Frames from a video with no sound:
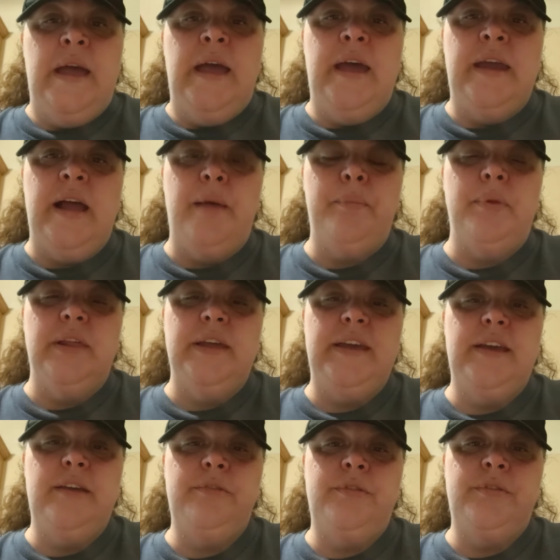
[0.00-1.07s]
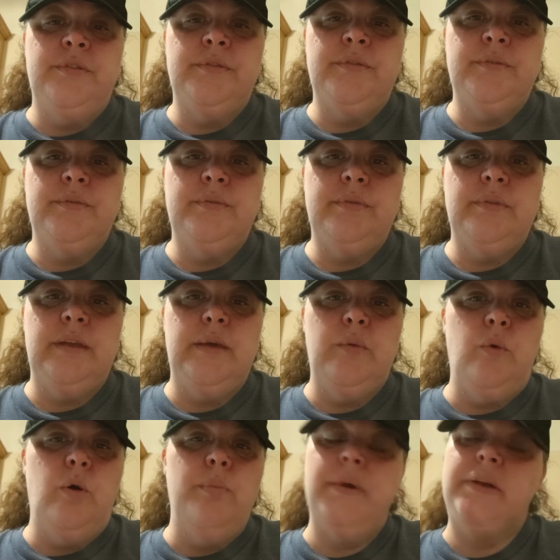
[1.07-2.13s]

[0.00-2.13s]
And I believe it won't